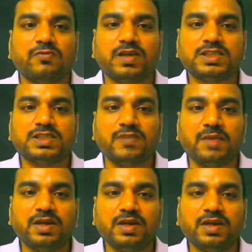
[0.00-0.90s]
first
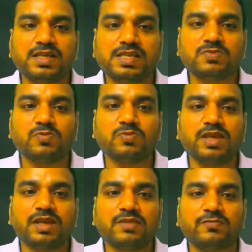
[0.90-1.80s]
5 meter is
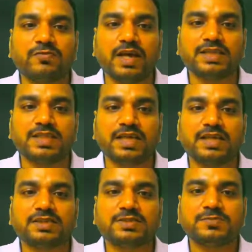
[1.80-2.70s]
moving in 5
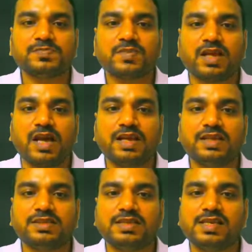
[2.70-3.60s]
seconds,
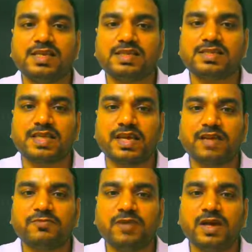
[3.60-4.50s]
and the
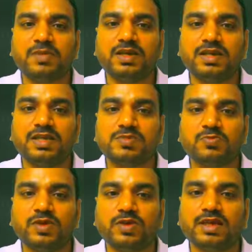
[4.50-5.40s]
second 5 meter is
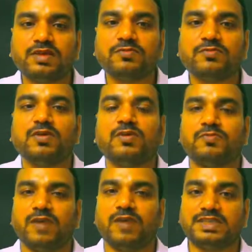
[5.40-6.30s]
moving in
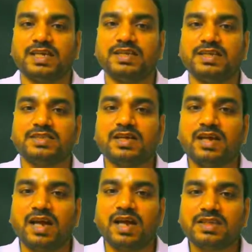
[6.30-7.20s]
5 seconds,
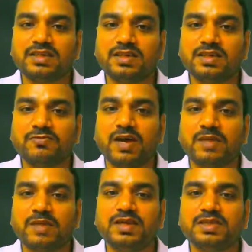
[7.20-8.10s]
and third
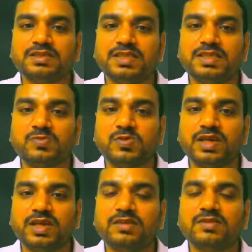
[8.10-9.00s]
5 meters is
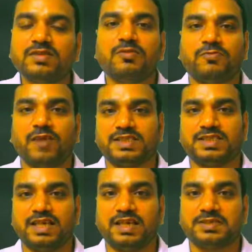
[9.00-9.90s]
moving in 5
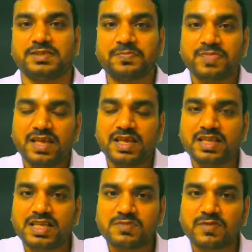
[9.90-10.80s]
seconds.
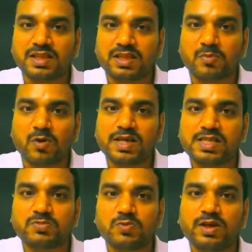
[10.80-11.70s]
In this way, the boy
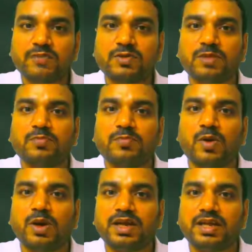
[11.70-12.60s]
is moving from
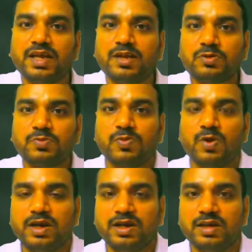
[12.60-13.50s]
point A to
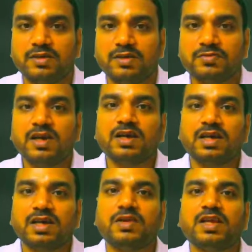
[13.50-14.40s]
point F,
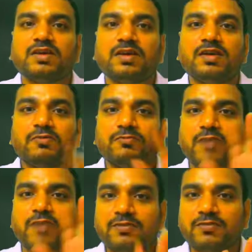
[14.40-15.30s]
covering
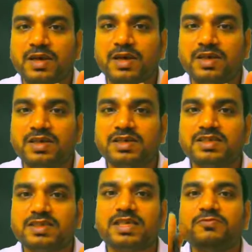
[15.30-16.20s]
5
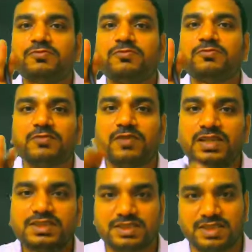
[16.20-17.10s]
meters in
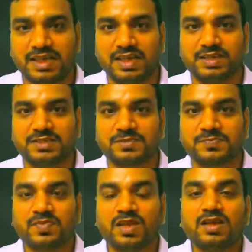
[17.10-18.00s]
5 seconds.
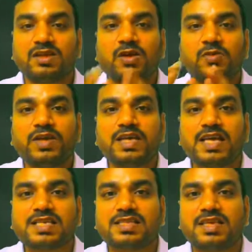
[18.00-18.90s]
Now we
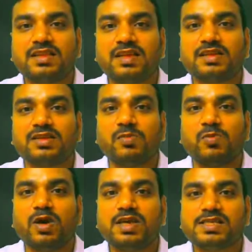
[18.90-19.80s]
can say that the
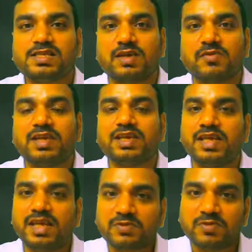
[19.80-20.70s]
boy is covering
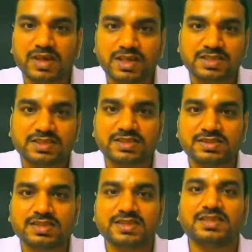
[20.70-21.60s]
equal
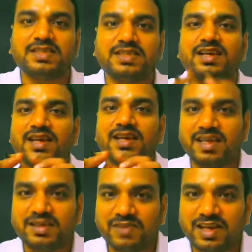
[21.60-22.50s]
distances in
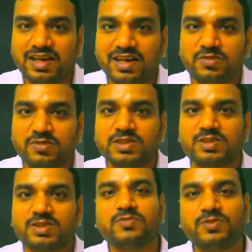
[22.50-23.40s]
equal intervals
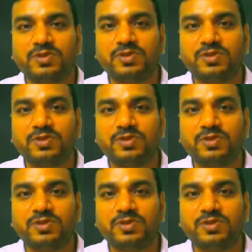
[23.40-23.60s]
of